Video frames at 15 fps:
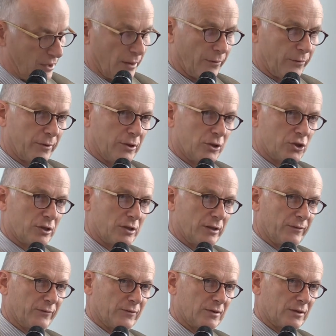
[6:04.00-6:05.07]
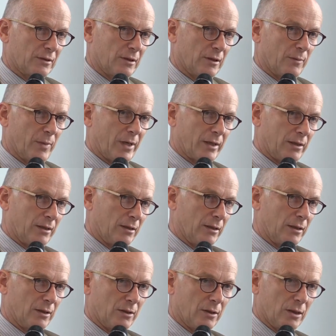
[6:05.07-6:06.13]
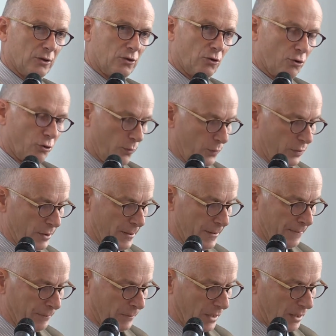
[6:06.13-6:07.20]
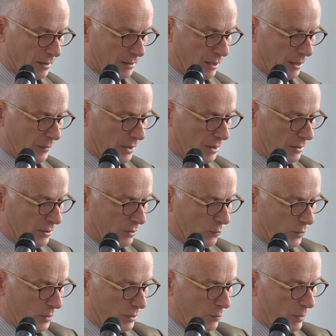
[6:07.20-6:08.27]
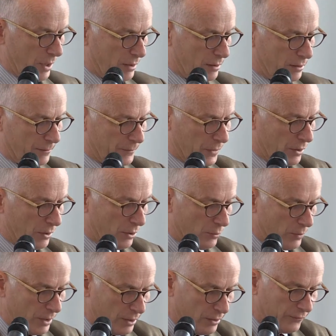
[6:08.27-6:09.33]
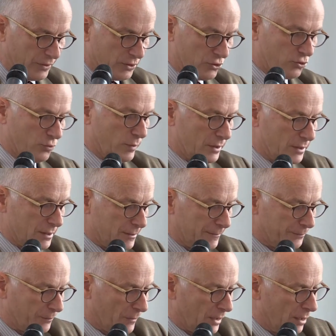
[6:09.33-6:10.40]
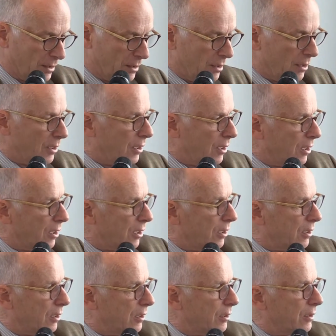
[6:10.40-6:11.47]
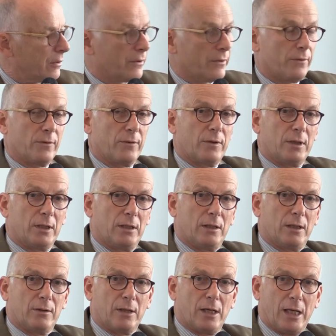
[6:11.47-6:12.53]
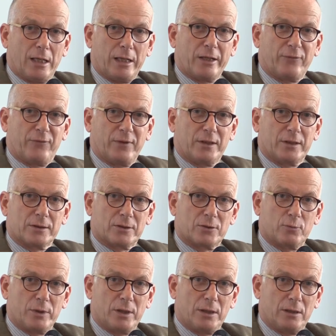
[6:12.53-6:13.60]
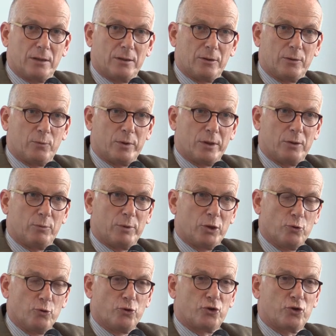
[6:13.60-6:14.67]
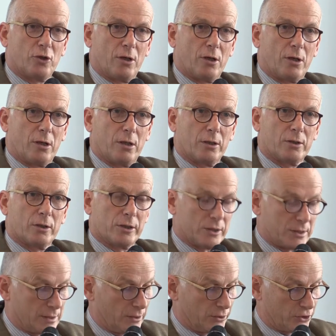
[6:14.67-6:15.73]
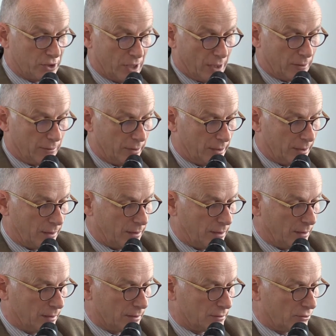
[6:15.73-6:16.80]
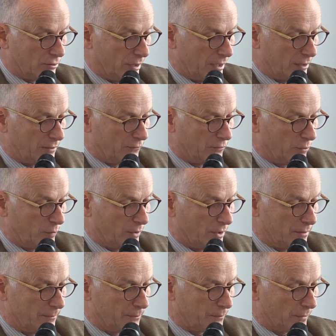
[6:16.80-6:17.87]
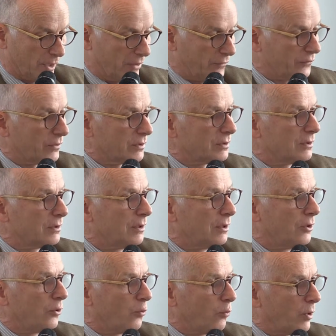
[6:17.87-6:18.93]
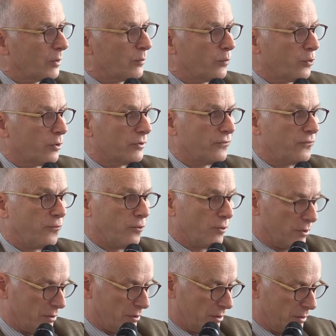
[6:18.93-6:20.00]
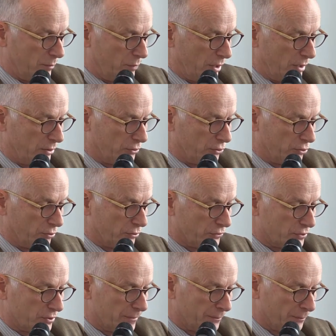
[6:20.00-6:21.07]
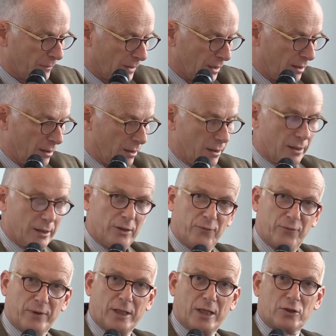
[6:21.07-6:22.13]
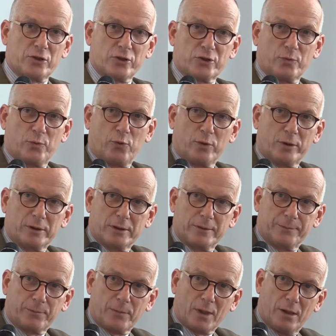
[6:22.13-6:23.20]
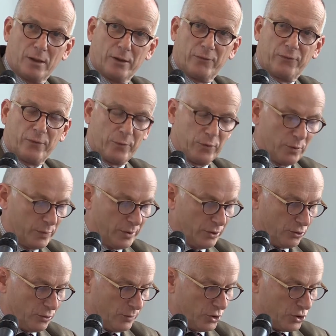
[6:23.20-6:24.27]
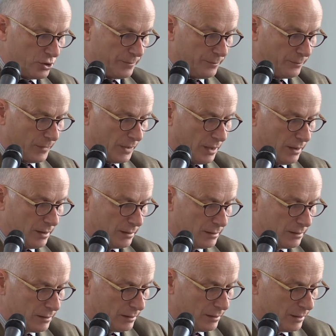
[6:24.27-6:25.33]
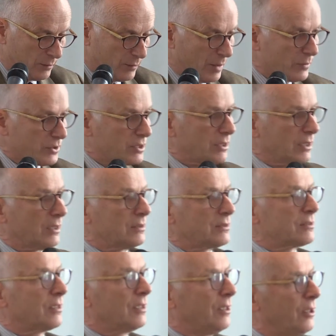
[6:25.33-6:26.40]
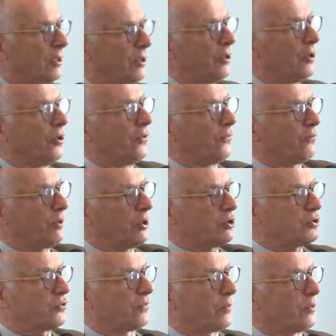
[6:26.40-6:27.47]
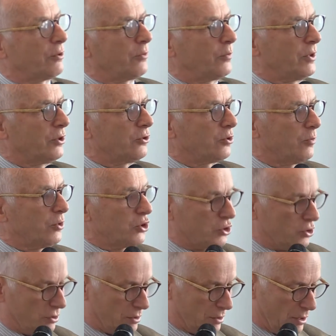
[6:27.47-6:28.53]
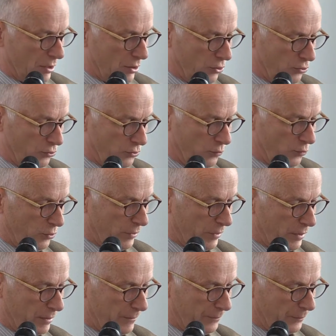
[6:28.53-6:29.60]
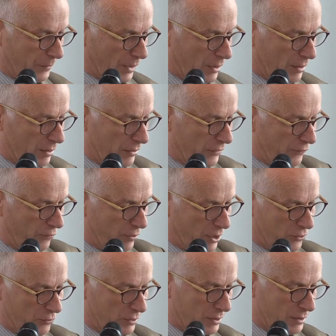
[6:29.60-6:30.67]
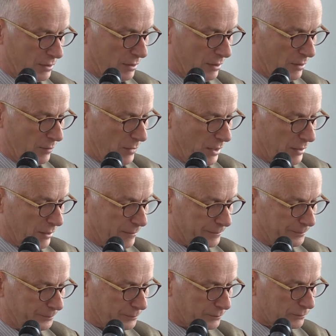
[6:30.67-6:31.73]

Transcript: health initiatives back here in Europe, and come in with a wider array of instruments. The headline figures we used are still staggering. I think as a collective European effort, 1.4 billion euros in financial support from the European Commission and member states, of which from the European Commission alone more than 400 million.